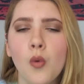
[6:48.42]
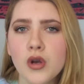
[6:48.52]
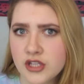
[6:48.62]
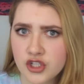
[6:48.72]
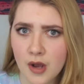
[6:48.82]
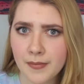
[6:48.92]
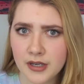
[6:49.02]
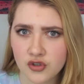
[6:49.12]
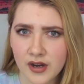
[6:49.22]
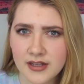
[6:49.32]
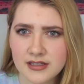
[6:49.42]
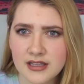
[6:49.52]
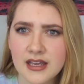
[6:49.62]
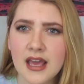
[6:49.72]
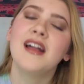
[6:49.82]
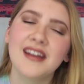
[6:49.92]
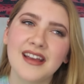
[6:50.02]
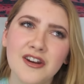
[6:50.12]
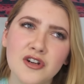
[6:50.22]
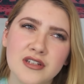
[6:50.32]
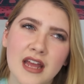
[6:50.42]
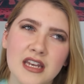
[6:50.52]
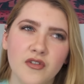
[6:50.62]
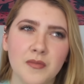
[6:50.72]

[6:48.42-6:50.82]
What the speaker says: was the jumping trains thing, and I understand